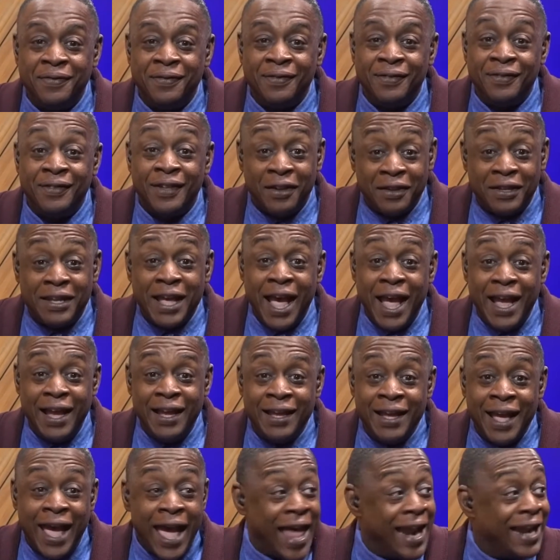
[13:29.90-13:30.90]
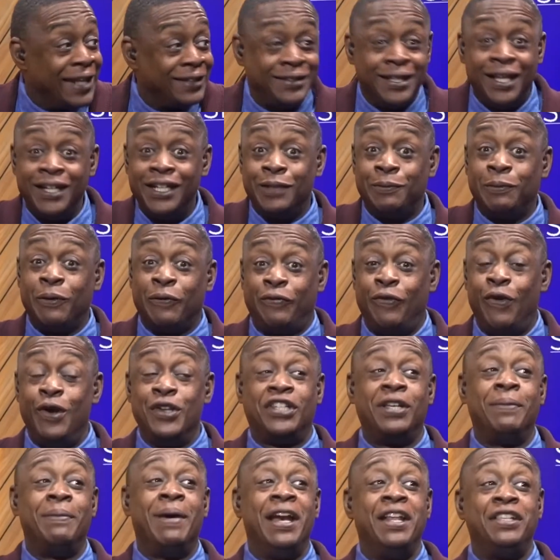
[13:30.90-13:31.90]
Okay? And I said this before, and
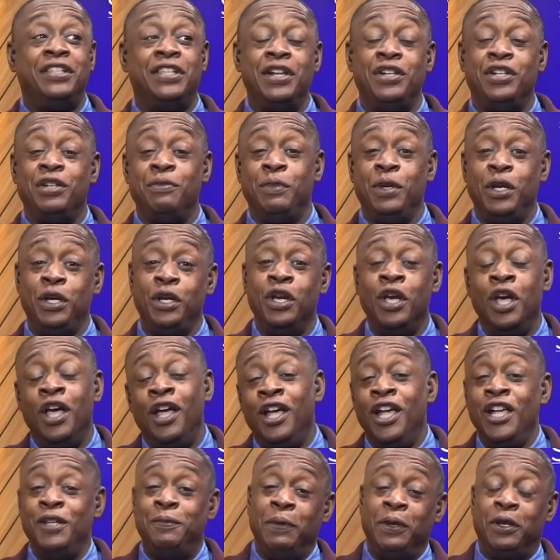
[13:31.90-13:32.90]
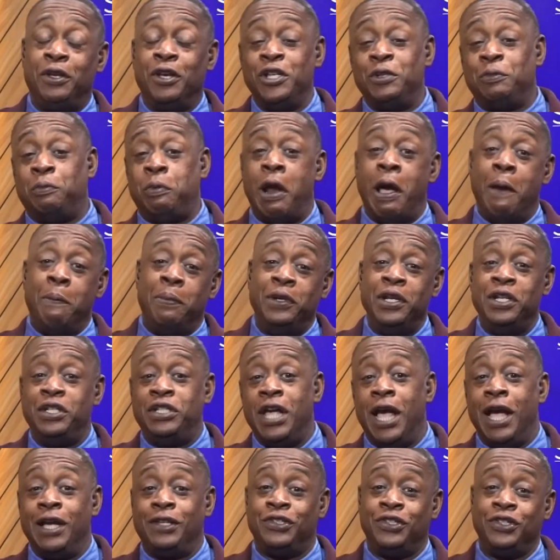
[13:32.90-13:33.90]
somebody said to me, it's because property
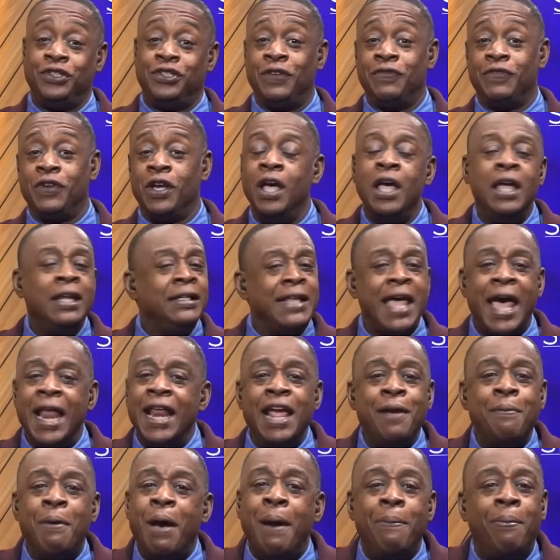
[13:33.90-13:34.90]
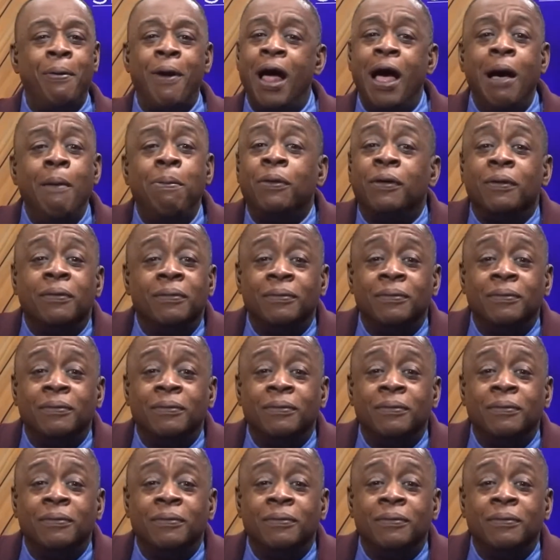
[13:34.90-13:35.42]
taxes have... That ain't my problem.